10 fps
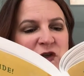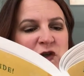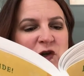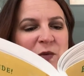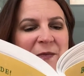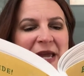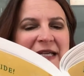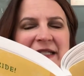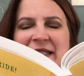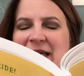"You make
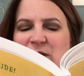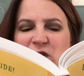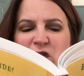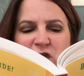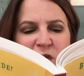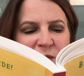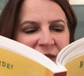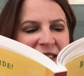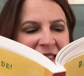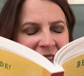it sound so
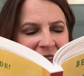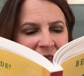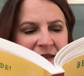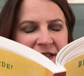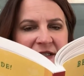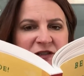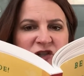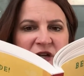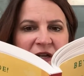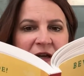ridiculous,"
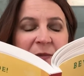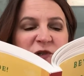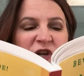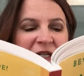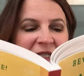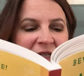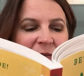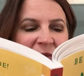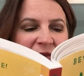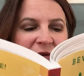objected the
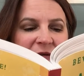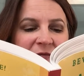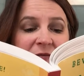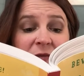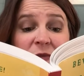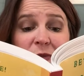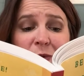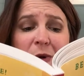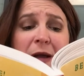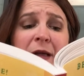mother.
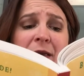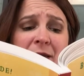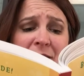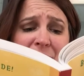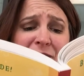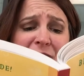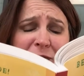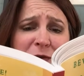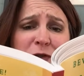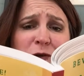"Well," the
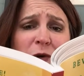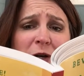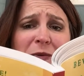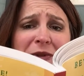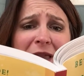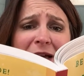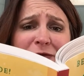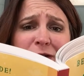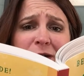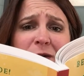father snorted with
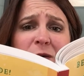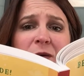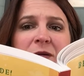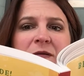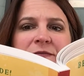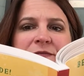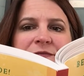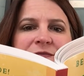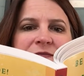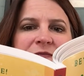laughter.
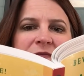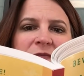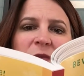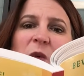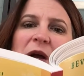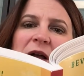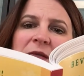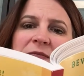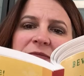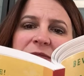"Well,
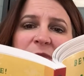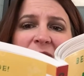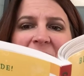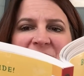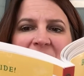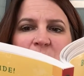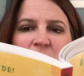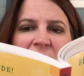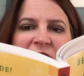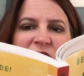perhaps I
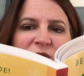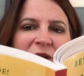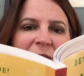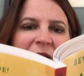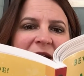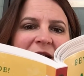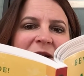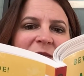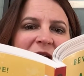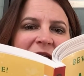was dreaming,"
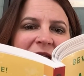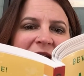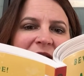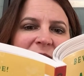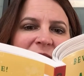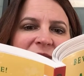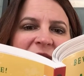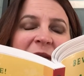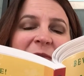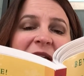admitted
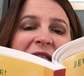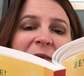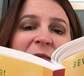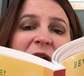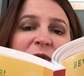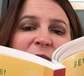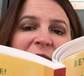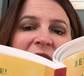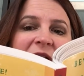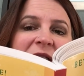the mother
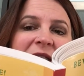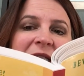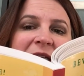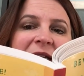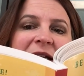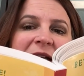reluctantly.